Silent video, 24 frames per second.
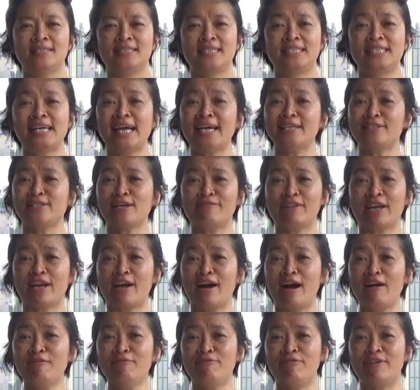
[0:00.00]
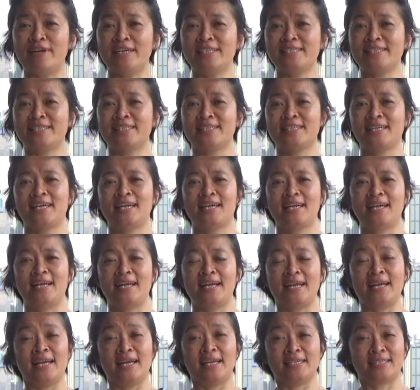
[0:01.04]
The date of the conference
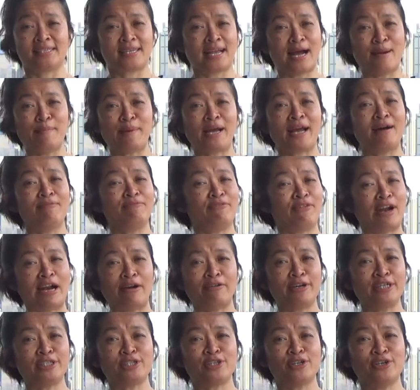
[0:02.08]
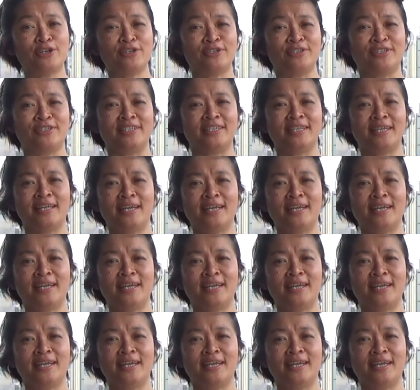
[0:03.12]
is coming up very soon,